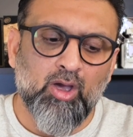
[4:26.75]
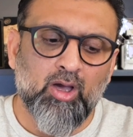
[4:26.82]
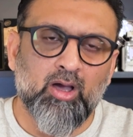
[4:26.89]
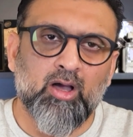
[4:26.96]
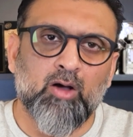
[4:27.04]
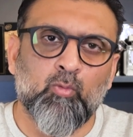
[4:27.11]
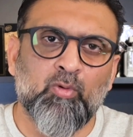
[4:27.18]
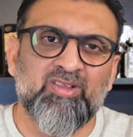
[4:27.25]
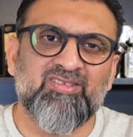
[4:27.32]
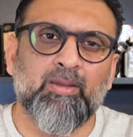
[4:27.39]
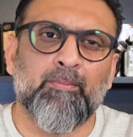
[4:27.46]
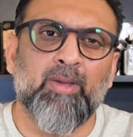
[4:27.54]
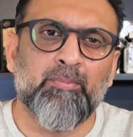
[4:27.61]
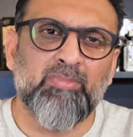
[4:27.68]
uh, with
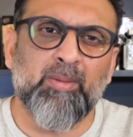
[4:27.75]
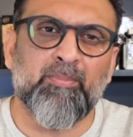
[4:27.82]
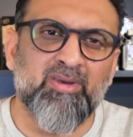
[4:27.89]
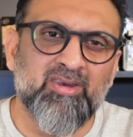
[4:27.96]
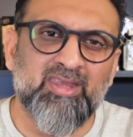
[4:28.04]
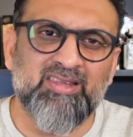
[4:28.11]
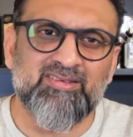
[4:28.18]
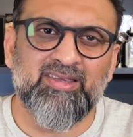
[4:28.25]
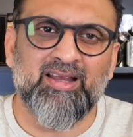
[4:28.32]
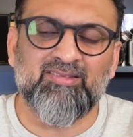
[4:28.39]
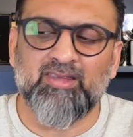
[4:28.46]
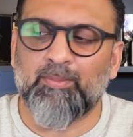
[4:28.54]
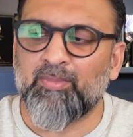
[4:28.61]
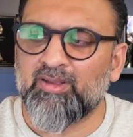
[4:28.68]
some pepperiness and
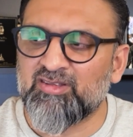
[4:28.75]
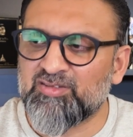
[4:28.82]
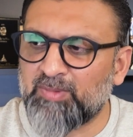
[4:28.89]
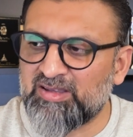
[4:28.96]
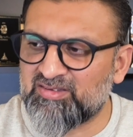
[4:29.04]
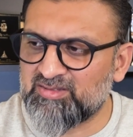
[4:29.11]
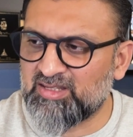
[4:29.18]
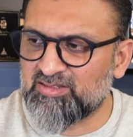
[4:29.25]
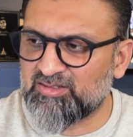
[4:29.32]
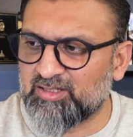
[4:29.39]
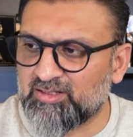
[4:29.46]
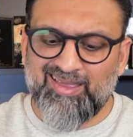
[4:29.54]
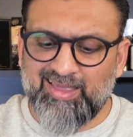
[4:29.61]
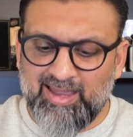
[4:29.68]
some spiciness here.